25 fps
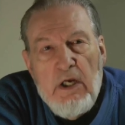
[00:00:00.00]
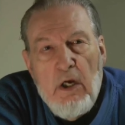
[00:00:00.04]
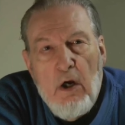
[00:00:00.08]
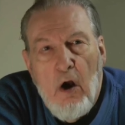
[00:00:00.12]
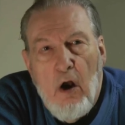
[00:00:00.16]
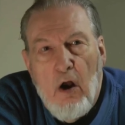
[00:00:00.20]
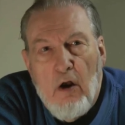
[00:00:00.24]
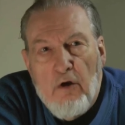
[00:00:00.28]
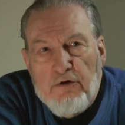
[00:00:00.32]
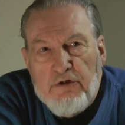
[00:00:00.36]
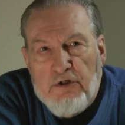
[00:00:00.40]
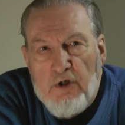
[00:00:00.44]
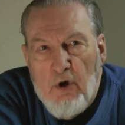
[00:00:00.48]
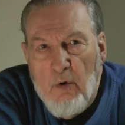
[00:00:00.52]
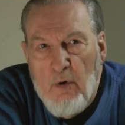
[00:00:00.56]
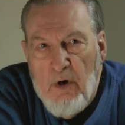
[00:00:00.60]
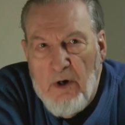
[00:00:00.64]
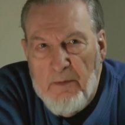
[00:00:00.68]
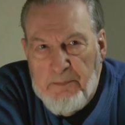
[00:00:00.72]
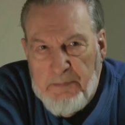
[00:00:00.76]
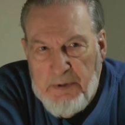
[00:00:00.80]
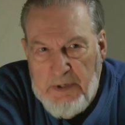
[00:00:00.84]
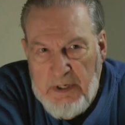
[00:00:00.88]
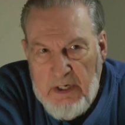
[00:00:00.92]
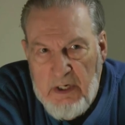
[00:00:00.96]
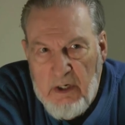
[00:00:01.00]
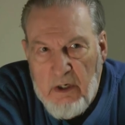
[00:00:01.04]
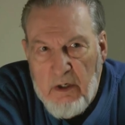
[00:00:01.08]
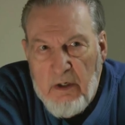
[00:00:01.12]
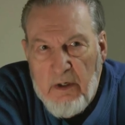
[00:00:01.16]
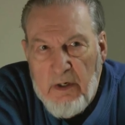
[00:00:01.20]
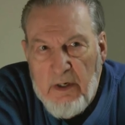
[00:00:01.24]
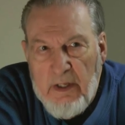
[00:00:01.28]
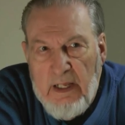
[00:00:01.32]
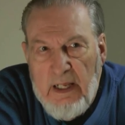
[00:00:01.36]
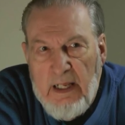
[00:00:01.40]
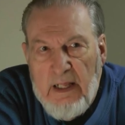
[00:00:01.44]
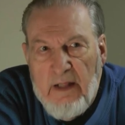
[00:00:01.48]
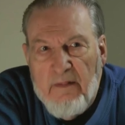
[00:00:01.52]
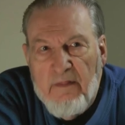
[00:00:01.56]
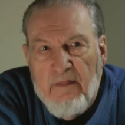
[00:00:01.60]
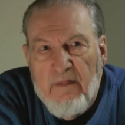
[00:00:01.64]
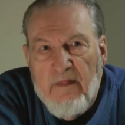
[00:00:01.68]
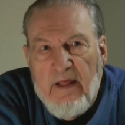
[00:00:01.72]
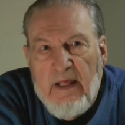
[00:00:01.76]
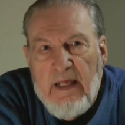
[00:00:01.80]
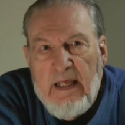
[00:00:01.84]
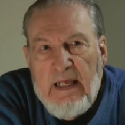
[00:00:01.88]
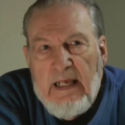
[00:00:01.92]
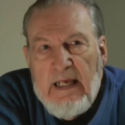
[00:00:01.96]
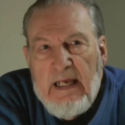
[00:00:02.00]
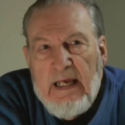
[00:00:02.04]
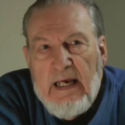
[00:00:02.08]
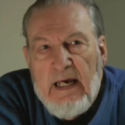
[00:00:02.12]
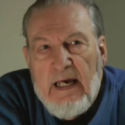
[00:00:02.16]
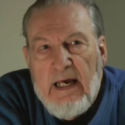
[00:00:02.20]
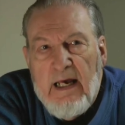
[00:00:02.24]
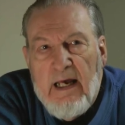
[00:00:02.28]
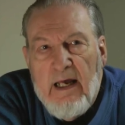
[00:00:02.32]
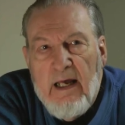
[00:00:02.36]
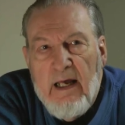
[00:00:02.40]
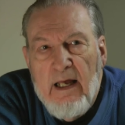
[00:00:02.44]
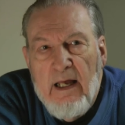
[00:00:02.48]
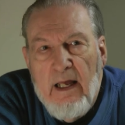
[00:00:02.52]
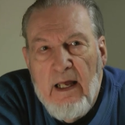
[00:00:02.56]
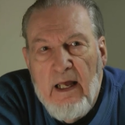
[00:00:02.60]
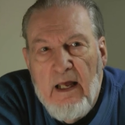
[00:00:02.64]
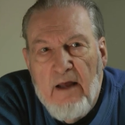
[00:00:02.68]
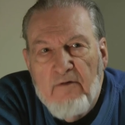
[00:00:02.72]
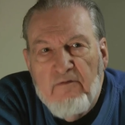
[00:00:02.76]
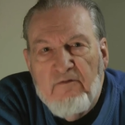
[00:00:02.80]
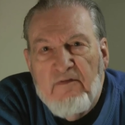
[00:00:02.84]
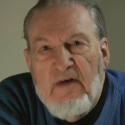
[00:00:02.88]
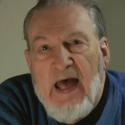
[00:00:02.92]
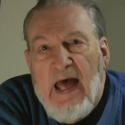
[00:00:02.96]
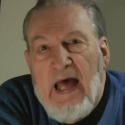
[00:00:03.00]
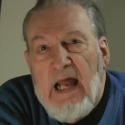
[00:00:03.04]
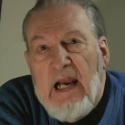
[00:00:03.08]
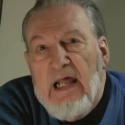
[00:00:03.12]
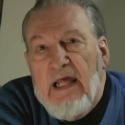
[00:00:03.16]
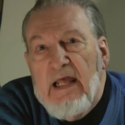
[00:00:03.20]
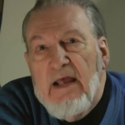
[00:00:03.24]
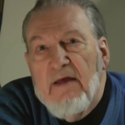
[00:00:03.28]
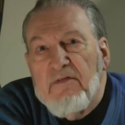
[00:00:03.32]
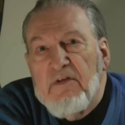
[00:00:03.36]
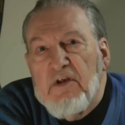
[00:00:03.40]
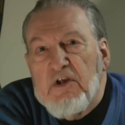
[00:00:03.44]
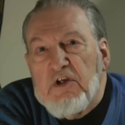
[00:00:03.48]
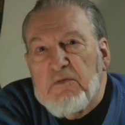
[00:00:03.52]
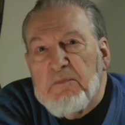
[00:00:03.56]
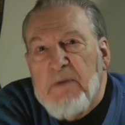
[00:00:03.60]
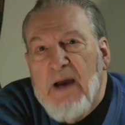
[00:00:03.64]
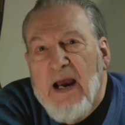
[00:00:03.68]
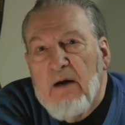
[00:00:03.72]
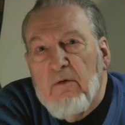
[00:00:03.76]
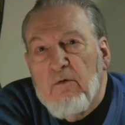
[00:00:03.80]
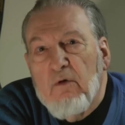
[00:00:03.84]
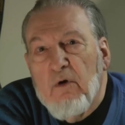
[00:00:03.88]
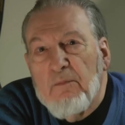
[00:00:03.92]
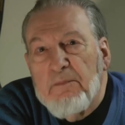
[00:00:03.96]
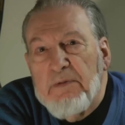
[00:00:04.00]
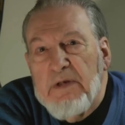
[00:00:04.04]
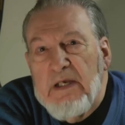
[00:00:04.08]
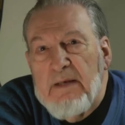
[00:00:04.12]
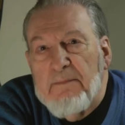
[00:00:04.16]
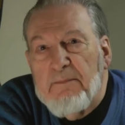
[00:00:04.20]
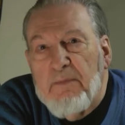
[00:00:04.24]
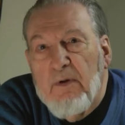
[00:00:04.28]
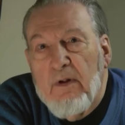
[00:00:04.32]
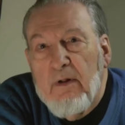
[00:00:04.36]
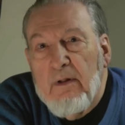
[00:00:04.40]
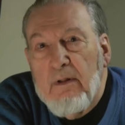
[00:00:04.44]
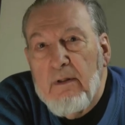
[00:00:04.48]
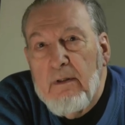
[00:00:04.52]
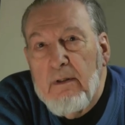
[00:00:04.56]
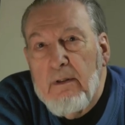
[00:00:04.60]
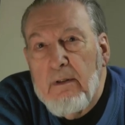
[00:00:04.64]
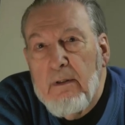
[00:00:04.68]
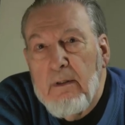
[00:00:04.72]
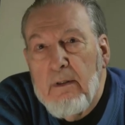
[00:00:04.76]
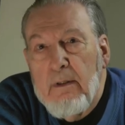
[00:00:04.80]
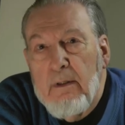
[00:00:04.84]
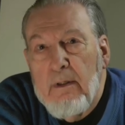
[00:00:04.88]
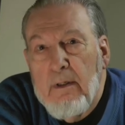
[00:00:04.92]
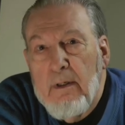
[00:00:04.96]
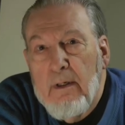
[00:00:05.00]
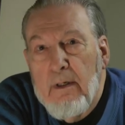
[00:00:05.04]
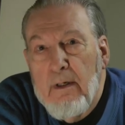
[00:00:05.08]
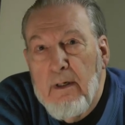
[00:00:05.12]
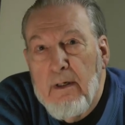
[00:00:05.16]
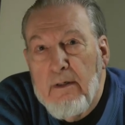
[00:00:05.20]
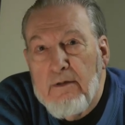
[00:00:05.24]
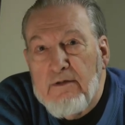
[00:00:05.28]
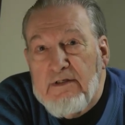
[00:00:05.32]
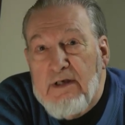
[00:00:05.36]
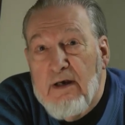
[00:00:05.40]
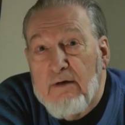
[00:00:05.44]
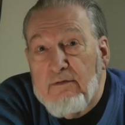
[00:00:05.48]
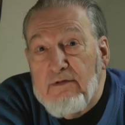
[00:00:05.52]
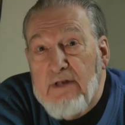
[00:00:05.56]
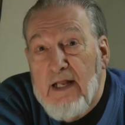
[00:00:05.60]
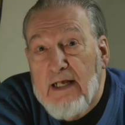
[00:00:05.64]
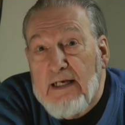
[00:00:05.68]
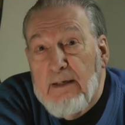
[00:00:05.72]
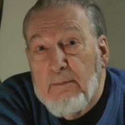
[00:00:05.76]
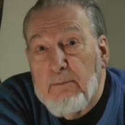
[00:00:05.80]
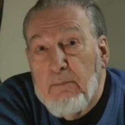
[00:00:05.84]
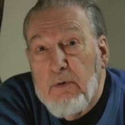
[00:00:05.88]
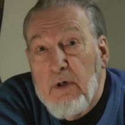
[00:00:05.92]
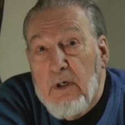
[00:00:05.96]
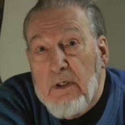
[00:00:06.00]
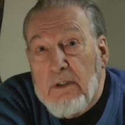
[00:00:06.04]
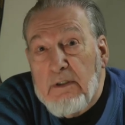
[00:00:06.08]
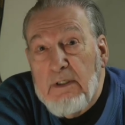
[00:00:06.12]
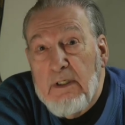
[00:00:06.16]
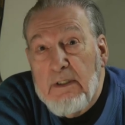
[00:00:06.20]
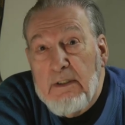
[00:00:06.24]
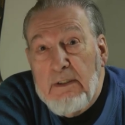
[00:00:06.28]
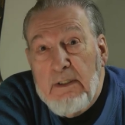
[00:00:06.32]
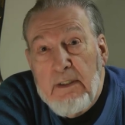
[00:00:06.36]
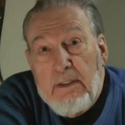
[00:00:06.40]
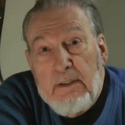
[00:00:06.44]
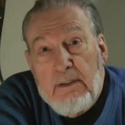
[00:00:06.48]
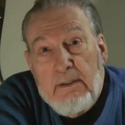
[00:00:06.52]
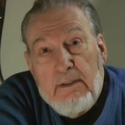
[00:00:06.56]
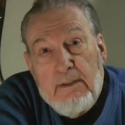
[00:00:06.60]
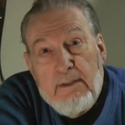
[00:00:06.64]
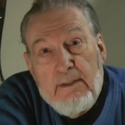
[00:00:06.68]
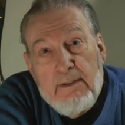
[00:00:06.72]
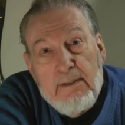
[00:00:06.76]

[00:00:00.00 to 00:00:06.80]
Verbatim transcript: also appeared in the Valley of the Spiral People. Sounds like a book, doesn't it?